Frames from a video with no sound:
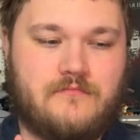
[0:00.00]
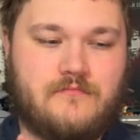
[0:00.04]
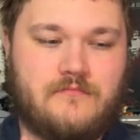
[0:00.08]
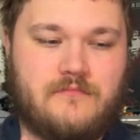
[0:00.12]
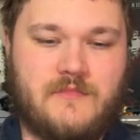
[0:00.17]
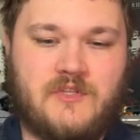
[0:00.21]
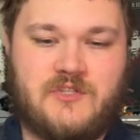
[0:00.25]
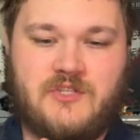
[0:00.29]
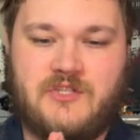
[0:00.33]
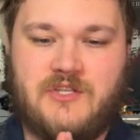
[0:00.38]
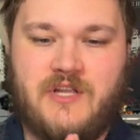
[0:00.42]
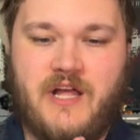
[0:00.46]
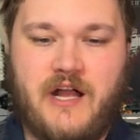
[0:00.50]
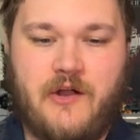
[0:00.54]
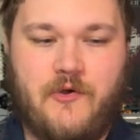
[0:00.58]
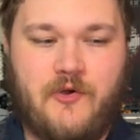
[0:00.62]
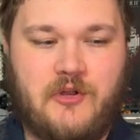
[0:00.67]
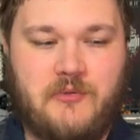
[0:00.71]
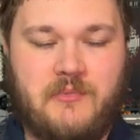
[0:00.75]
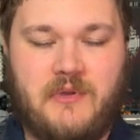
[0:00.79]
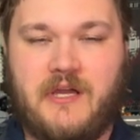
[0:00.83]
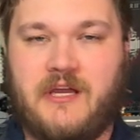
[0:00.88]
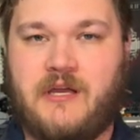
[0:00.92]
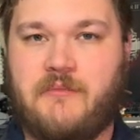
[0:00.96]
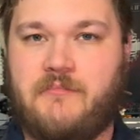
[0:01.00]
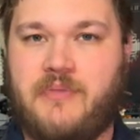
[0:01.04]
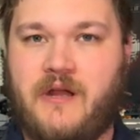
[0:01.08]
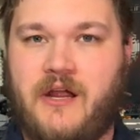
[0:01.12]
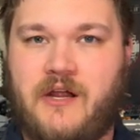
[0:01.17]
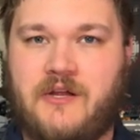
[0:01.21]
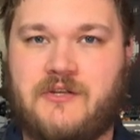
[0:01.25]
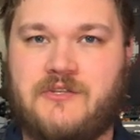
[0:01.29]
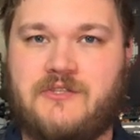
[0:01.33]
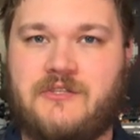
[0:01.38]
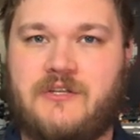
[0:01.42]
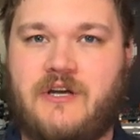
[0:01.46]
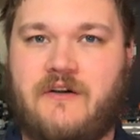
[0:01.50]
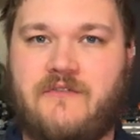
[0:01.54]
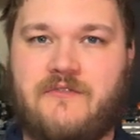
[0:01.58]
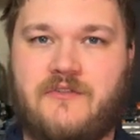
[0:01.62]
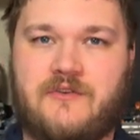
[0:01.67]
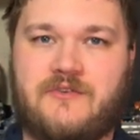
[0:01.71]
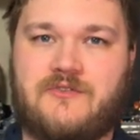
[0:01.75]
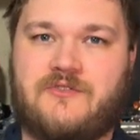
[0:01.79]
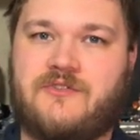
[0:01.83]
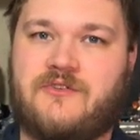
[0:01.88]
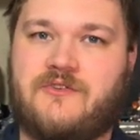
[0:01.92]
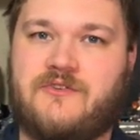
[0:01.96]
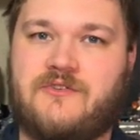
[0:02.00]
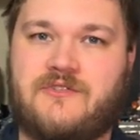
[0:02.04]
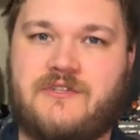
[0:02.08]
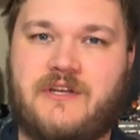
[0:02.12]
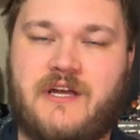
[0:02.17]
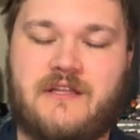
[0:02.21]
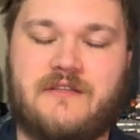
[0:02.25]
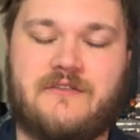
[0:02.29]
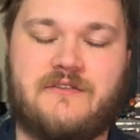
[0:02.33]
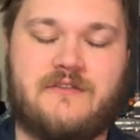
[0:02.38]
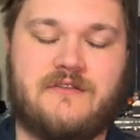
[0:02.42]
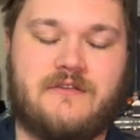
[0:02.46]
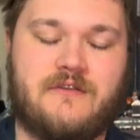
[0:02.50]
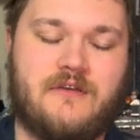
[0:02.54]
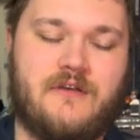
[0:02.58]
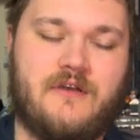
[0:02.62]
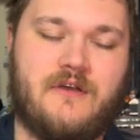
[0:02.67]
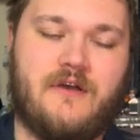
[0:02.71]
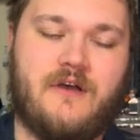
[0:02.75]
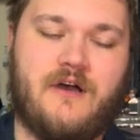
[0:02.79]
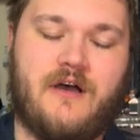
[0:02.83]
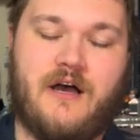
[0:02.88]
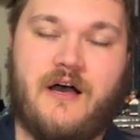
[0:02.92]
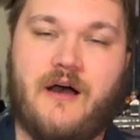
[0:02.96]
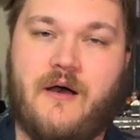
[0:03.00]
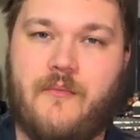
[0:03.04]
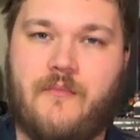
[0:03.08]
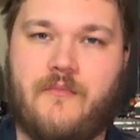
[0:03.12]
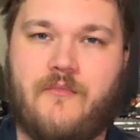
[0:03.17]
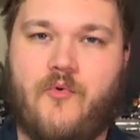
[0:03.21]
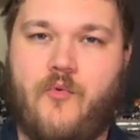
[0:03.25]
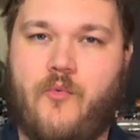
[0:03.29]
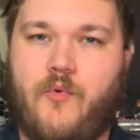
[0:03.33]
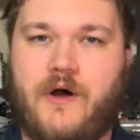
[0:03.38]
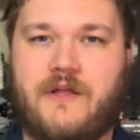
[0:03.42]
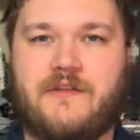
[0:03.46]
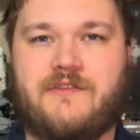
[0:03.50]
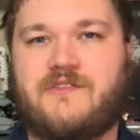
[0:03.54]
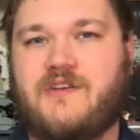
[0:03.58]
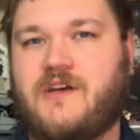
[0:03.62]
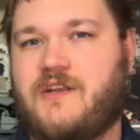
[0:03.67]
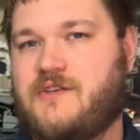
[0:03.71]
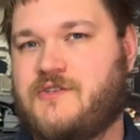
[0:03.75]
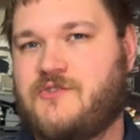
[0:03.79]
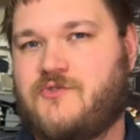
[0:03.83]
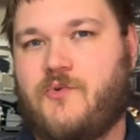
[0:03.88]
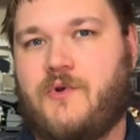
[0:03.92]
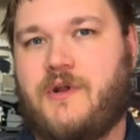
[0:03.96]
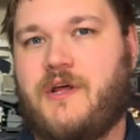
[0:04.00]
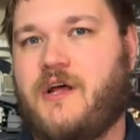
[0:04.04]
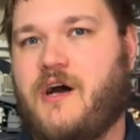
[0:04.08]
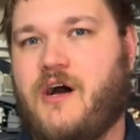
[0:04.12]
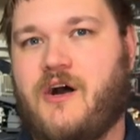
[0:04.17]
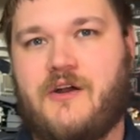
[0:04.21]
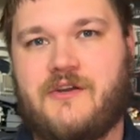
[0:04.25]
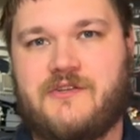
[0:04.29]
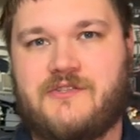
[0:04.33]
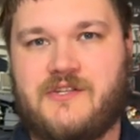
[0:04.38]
This is not going to be a comparison of those two sets. One set is $20,